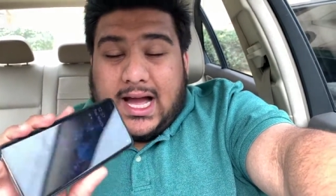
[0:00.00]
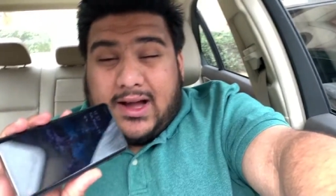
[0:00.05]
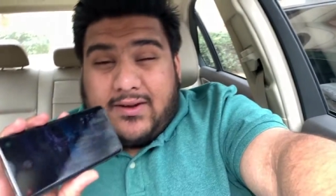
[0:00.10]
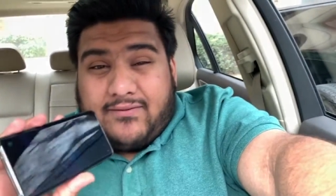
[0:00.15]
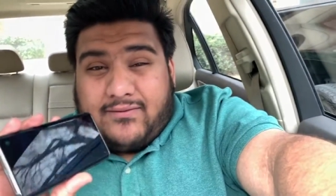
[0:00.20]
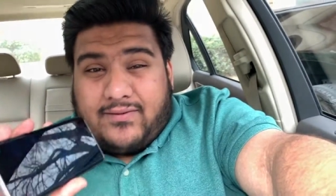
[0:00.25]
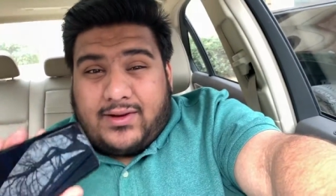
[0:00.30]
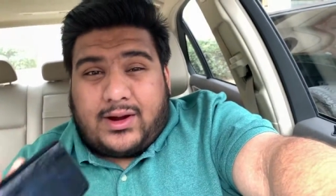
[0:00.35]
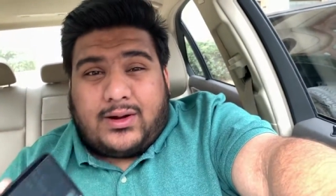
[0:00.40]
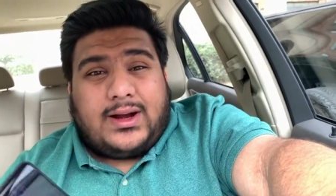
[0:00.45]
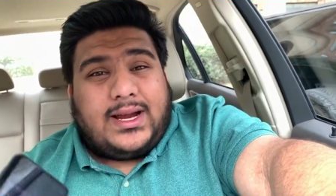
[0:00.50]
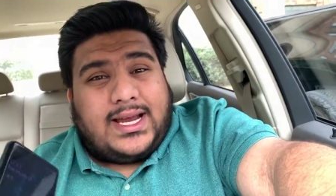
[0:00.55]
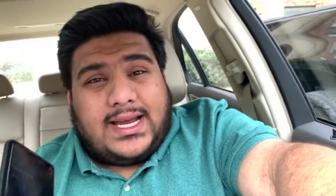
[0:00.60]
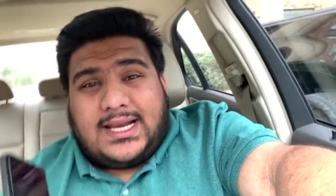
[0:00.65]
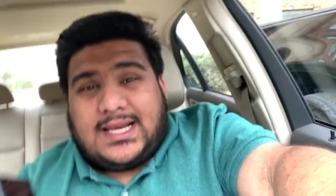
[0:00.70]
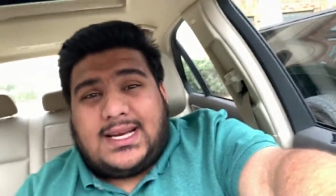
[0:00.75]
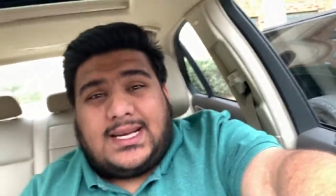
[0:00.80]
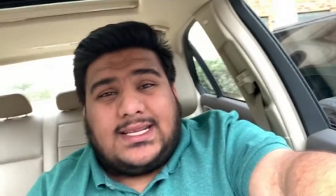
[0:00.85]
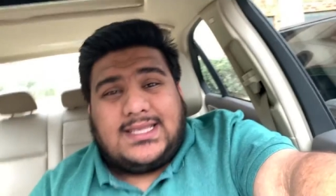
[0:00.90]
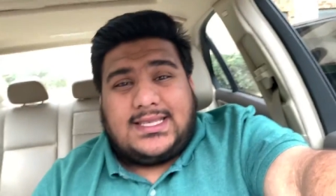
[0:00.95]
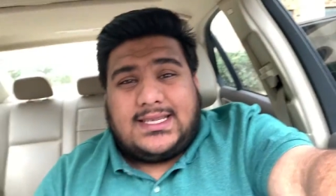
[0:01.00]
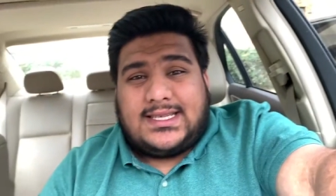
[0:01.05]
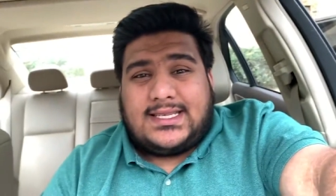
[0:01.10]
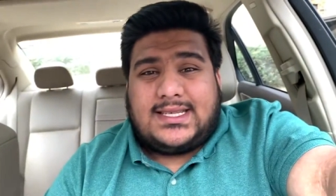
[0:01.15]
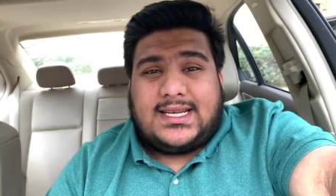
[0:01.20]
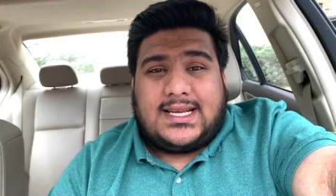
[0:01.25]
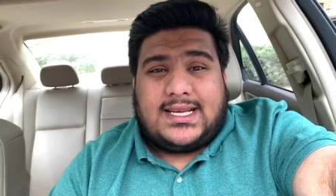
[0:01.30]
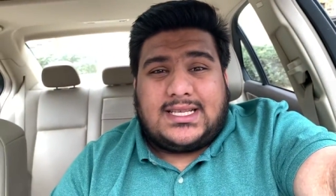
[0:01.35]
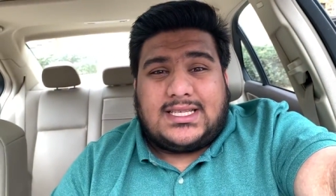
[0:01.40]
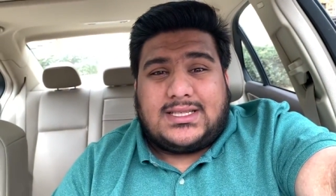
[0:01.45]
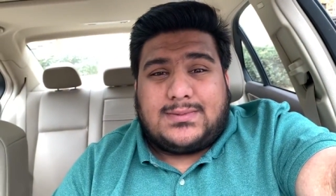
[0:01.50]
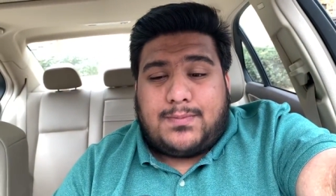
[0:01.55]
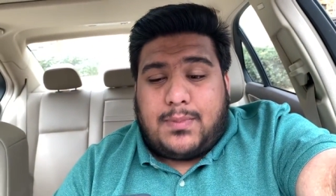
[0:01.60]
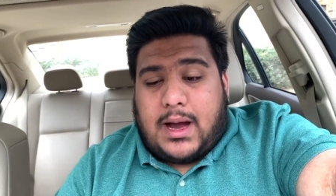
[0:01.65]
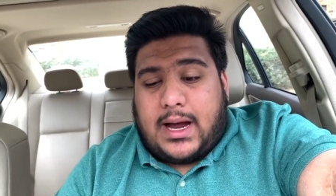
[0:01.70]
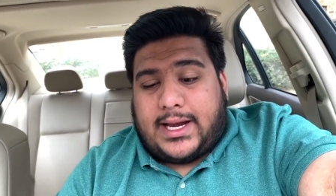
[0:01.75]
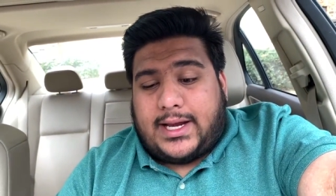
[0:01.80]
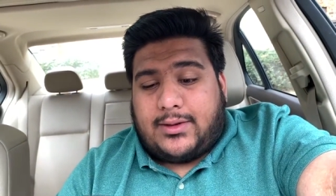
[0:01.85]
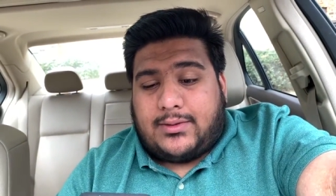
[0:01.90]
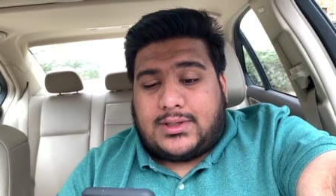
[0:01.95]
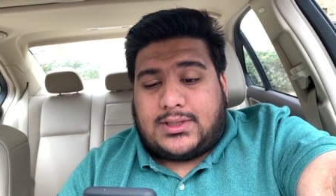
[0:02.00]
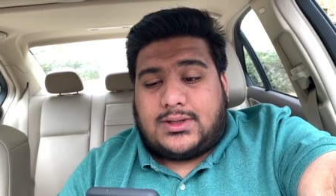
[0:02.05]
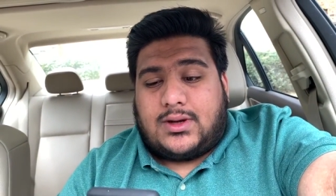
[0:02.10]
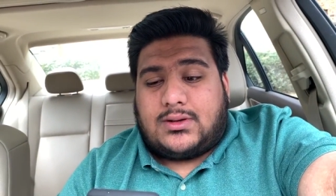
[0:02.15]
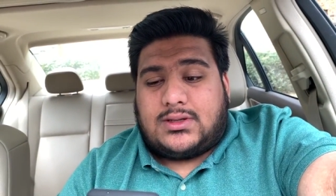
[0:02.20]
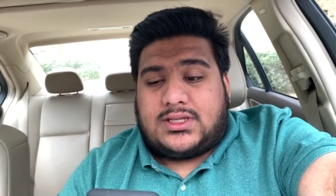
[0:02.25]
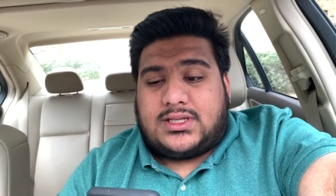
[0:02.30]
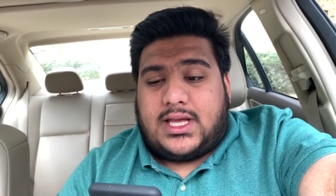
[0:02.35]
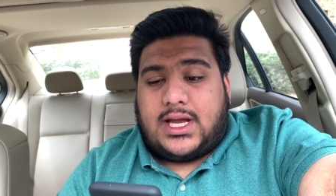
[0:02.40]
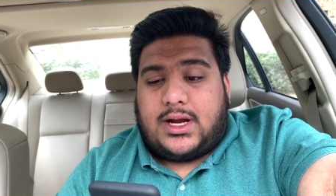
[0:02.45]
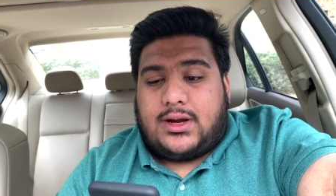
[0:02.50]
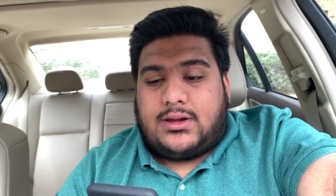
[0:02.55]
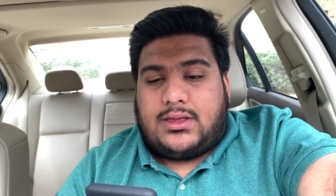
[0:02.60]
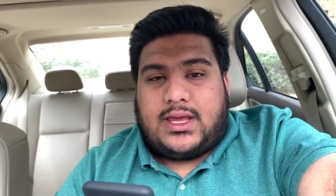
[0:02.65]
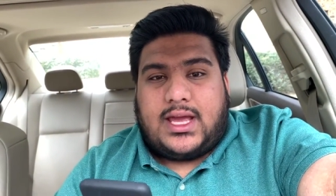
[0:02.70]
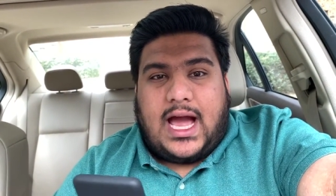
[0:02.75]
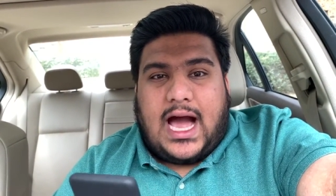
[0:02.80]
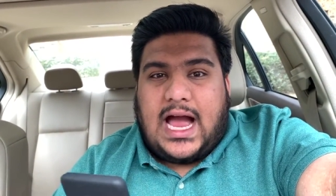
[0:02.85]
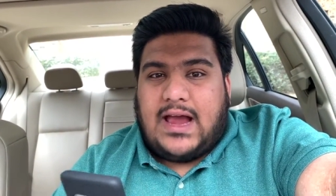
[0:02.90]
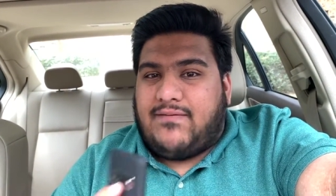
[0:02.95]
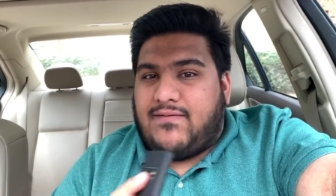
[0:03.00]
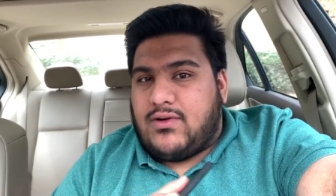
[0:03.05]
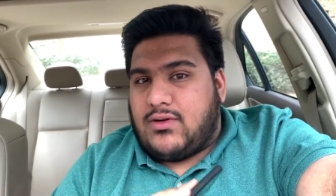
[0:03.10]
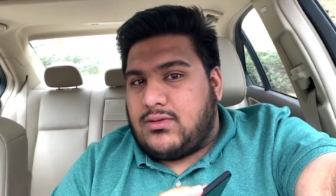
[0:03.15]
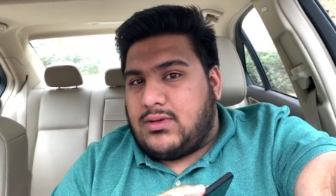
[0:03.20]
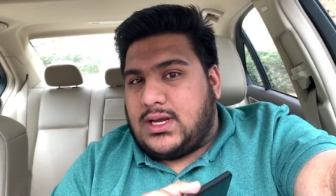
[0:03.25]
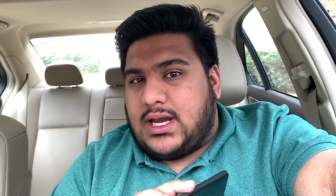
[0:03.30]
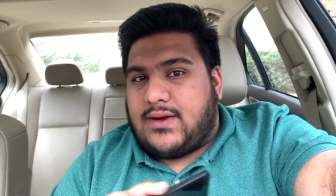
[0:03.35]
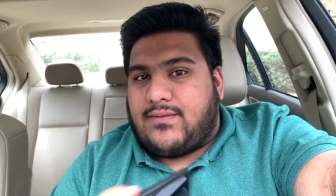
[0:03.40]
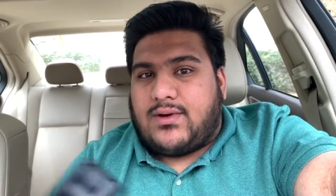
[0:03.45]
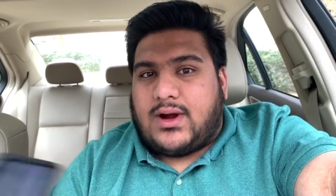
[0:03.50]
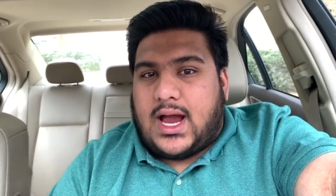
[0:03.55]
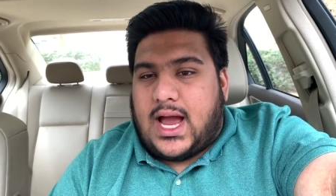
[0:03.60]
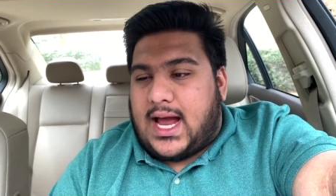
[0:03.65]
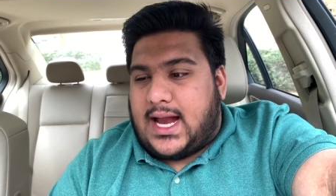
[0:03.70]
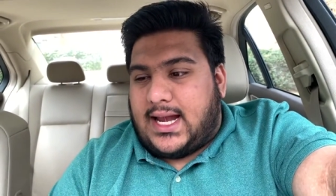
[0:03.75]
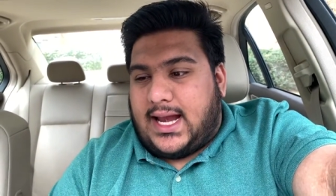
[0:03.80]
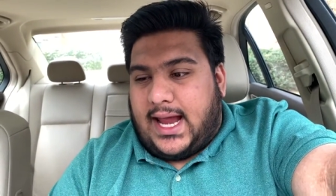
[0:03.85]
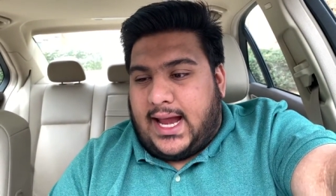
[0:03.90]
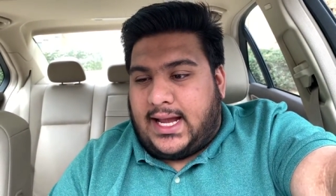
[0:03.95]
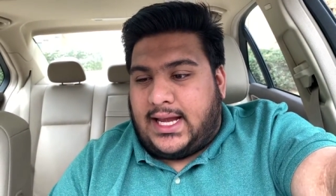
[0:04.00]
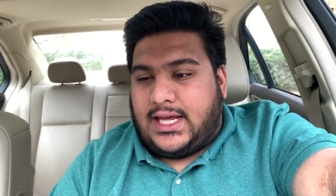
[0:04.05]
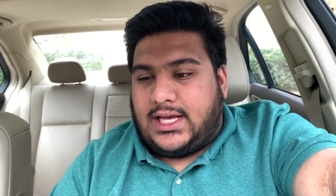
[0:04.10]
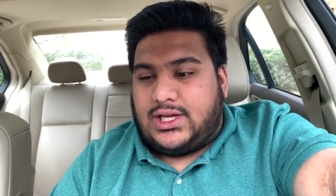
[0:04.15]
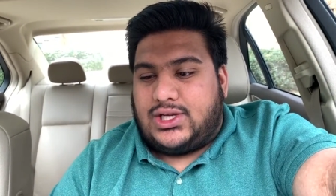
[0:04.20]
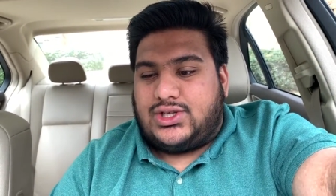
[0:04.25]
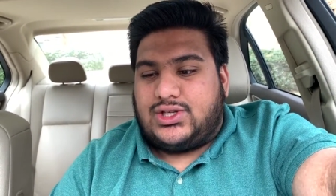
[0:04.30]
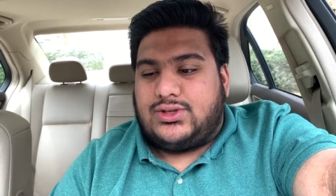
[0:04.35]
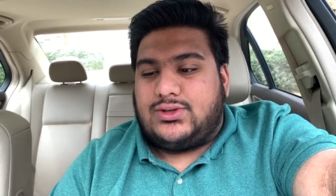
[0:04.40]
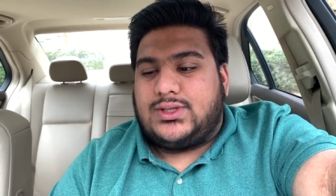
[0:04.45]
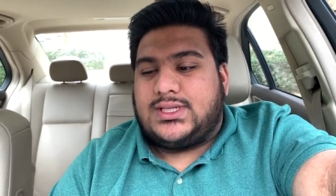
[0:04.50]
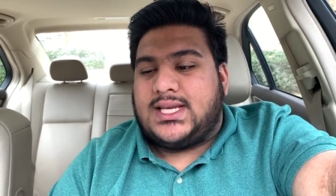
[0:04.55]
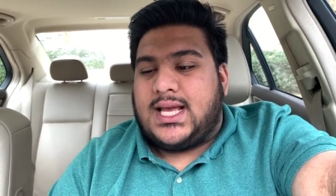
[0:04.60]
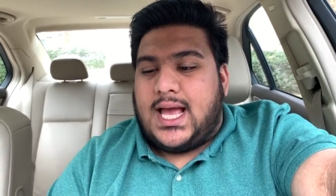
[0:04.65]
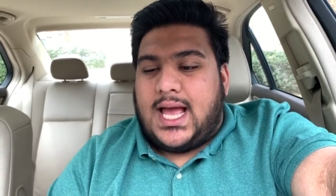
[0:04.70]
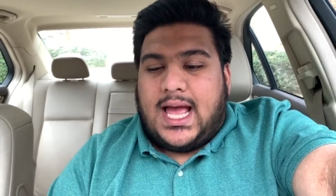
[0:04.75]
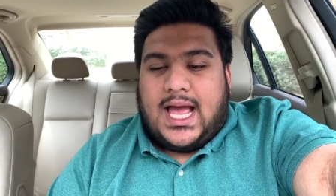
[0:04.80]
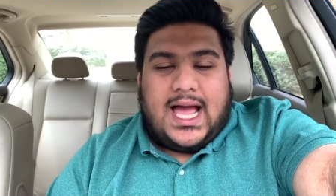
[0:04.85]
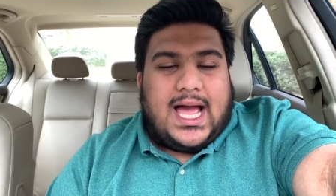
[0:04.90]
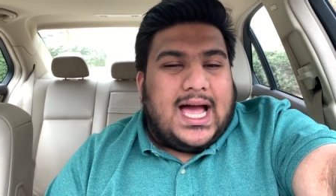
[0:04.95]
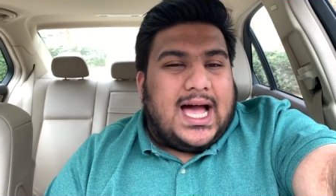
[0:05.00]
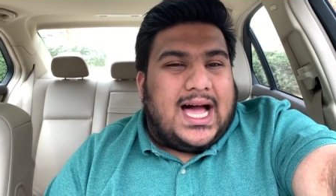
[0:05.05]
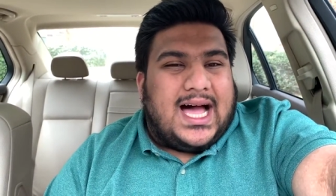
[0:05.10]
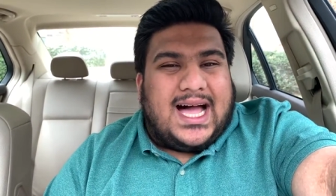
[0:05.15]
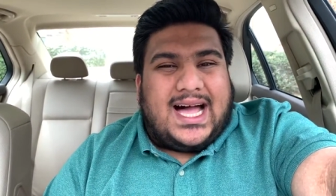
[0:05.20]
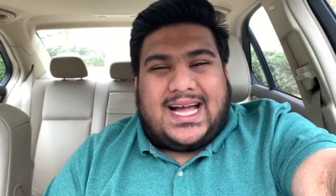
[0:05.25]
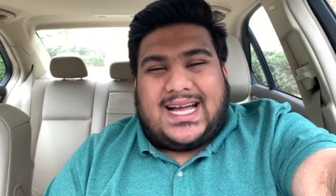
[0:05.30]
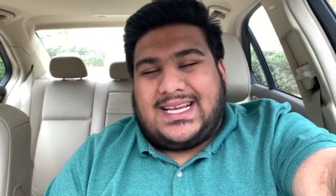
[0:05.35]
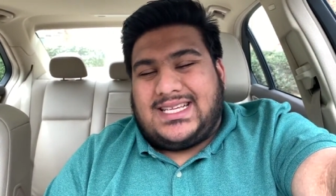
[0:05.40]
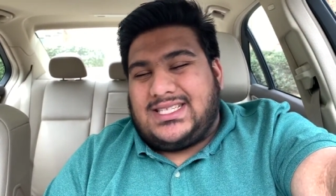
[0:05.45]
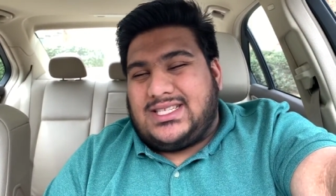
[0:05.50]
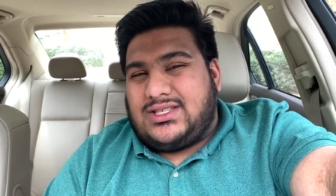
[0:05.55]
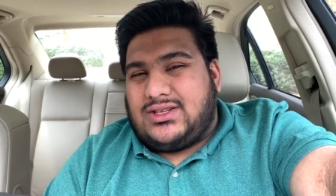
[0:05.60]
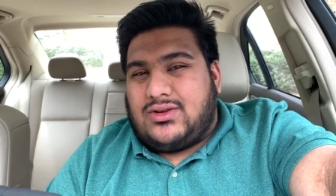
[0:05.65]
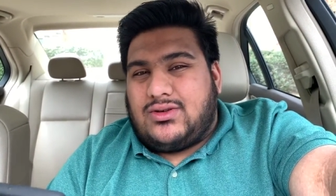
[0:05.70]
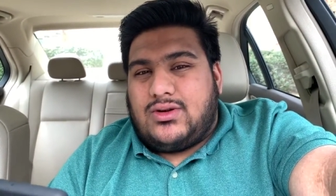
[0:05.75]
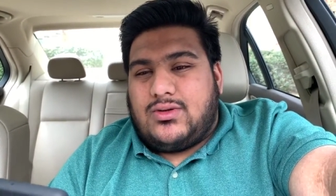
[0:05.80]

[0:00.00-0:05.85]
very inconsistent and spotty results there. The iPhone never had any issues. I just don't